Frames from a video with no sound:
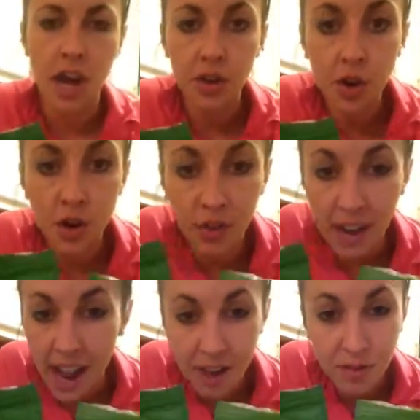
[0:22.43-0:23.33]
I don't know if
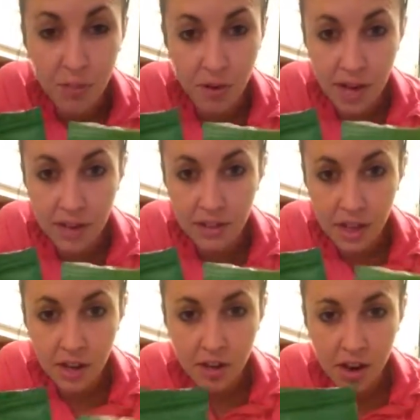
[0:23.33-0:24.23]
I ever pronounced
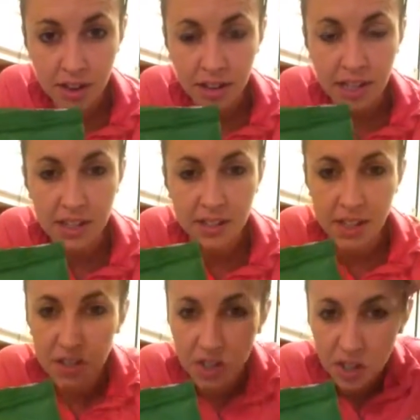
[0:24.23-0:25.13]
that correctly. It
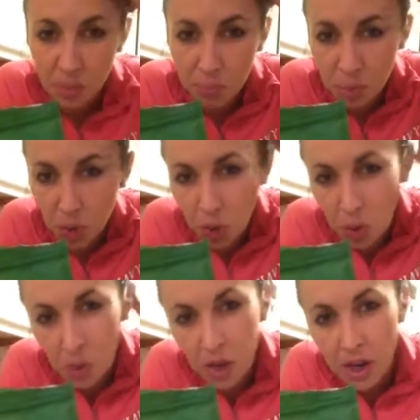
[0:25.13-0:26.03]
sounds like
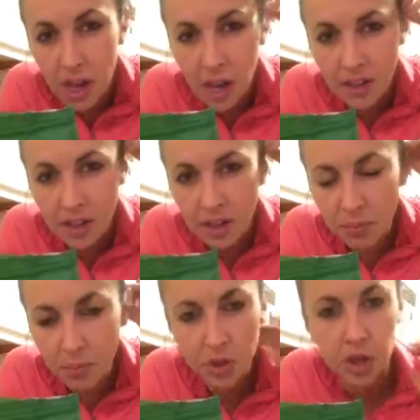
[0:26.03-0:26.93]
poo, and
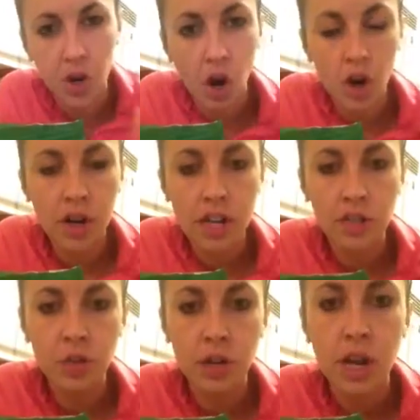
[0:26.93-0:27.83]
then put an
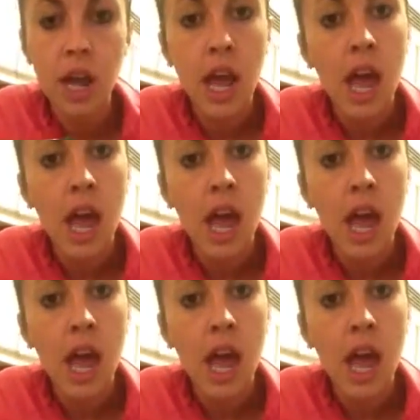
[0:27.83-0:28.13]
next to it.